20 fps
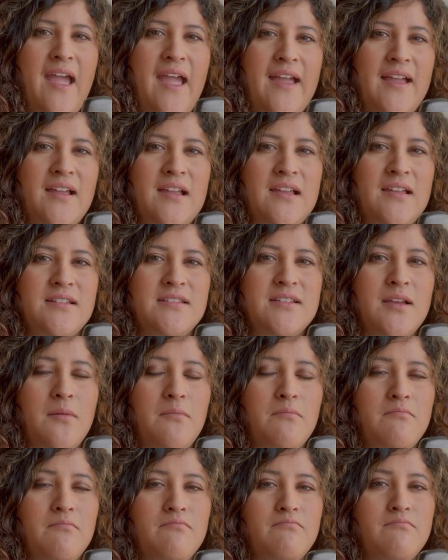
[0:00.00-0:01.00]

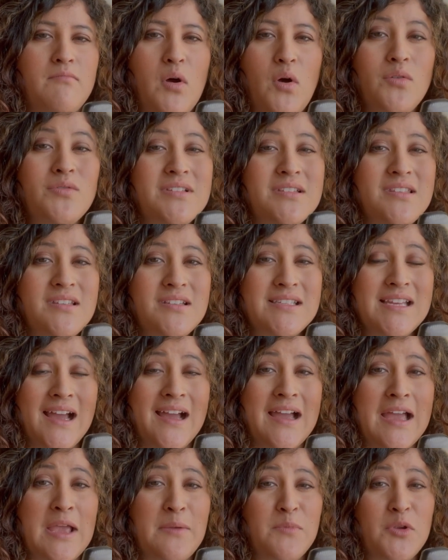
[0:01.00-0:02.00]
And most of the
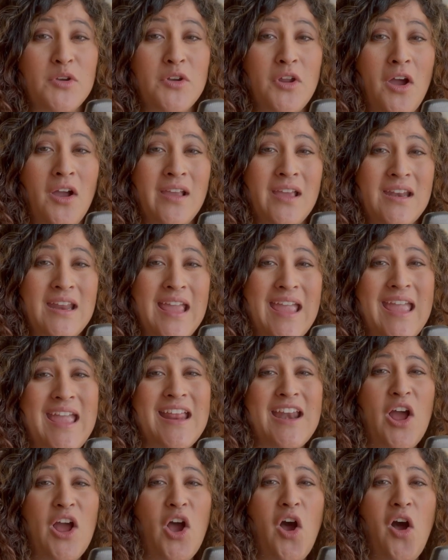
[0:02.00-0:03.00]
time you're not going to
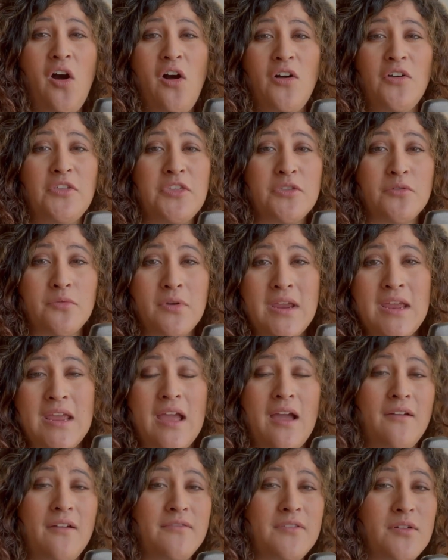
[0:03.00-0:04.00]
hit all
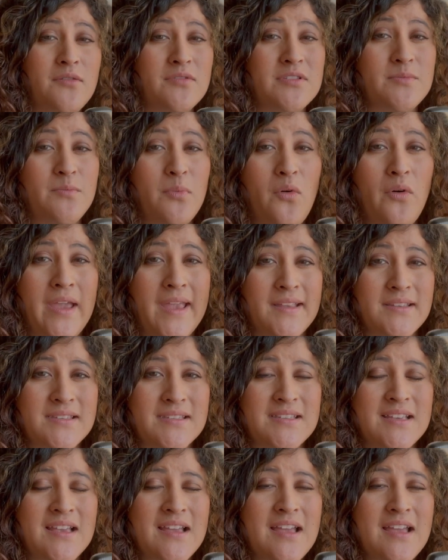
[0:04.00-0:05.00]
three of those
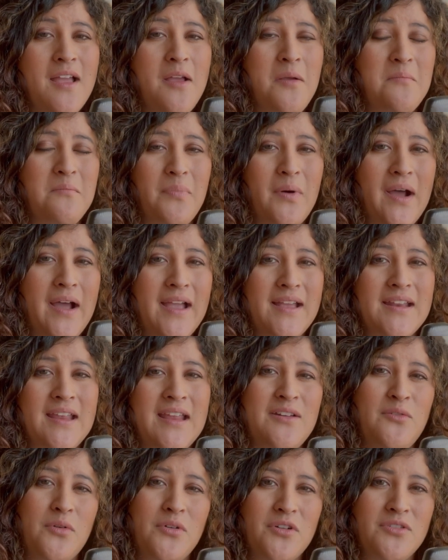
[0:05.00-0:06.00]
points, but
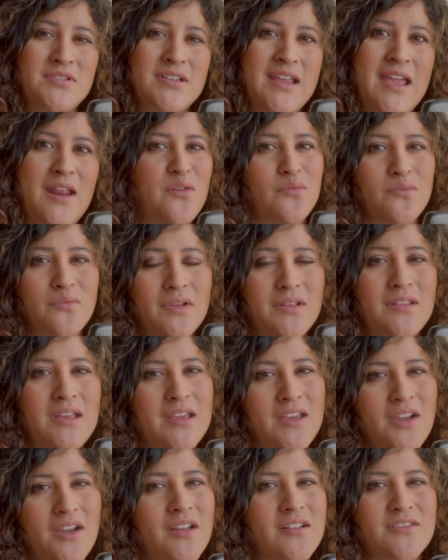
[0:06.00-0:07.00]
in order to get a really
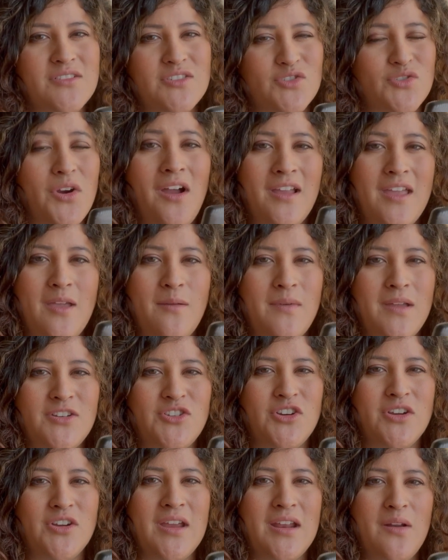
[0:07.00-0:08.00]
good strong
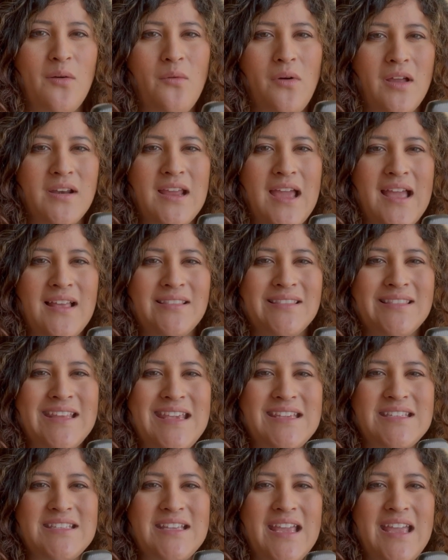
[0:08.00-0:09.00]
image, you're going to want to at
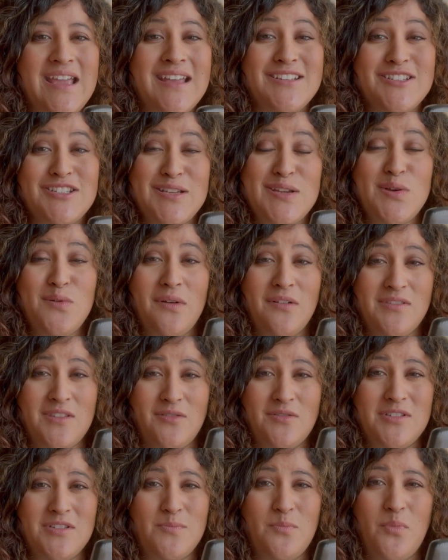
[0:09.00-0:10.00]
least hit two of
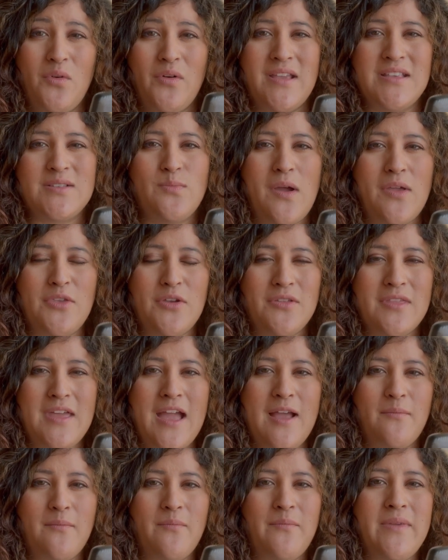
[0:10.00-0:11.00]
those points, whether
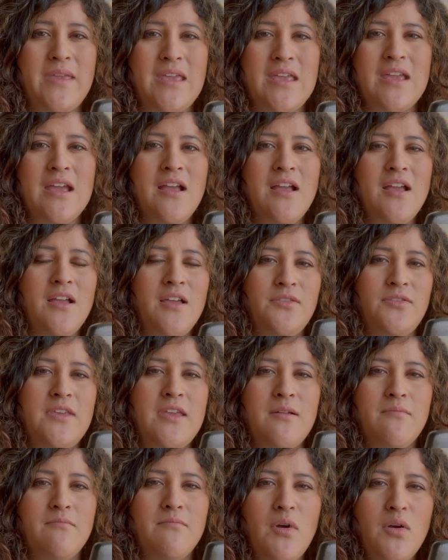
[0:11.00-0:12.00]
that be
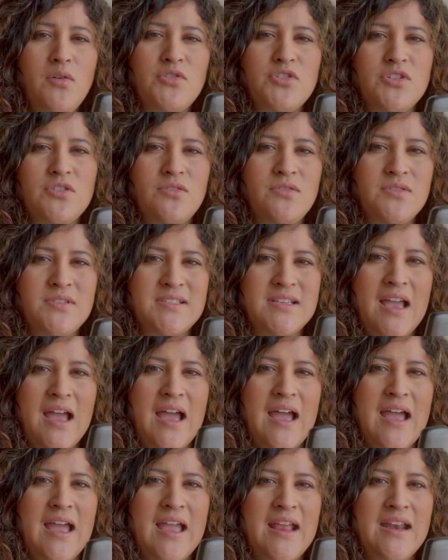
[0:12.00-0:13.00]
the emotional
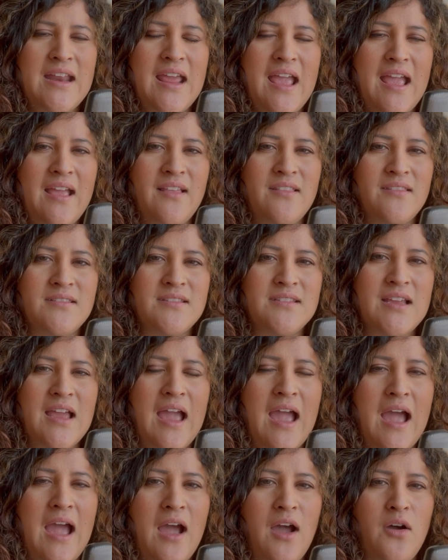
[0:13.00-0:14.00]
side and
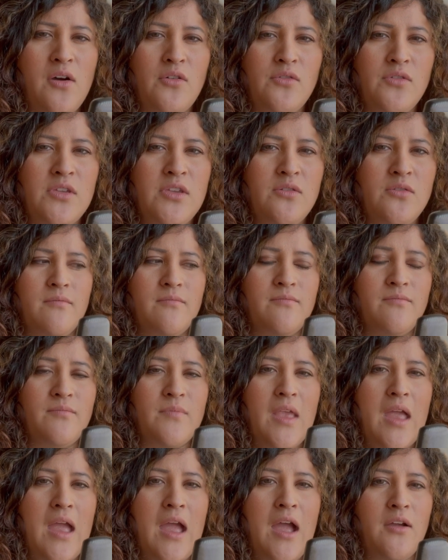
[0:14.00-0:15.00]
how you
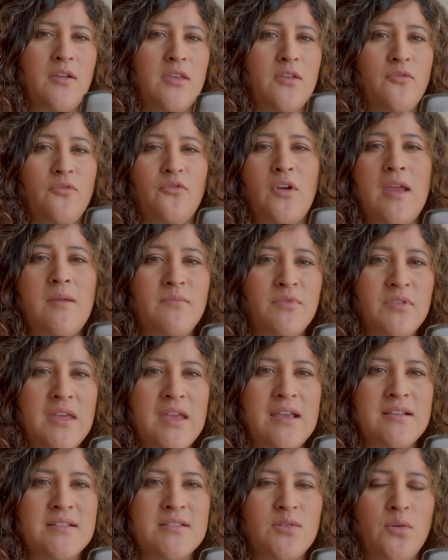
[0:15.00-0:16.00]
frame
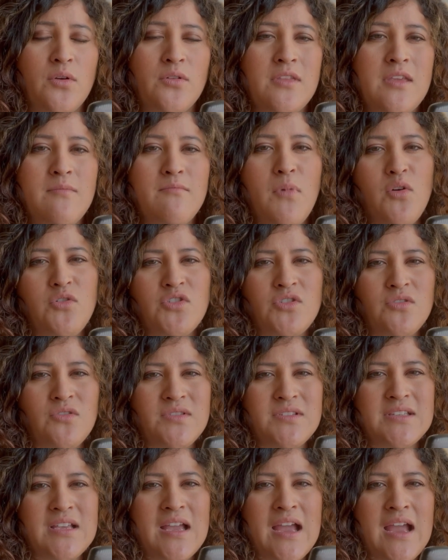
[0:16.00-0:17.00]
things, or the
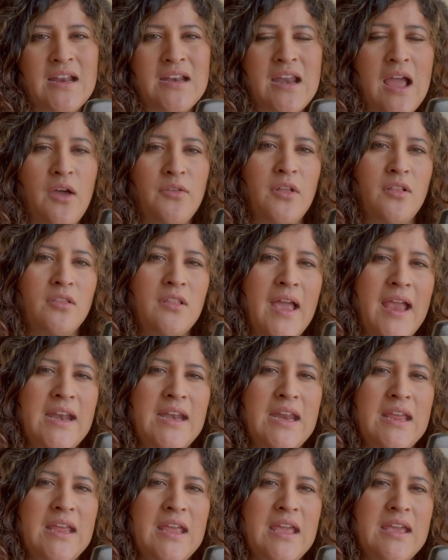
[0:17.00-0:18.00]
emotional side and how the
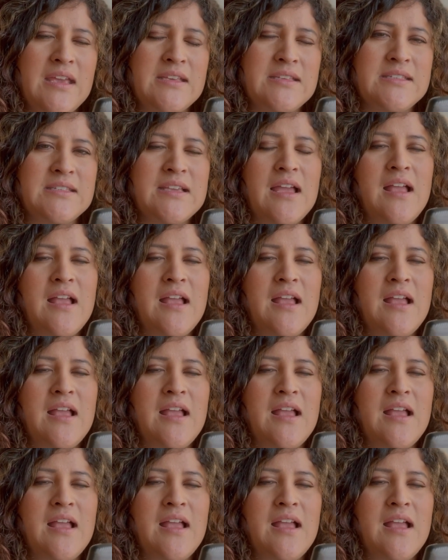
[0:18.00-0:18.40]
lighting is,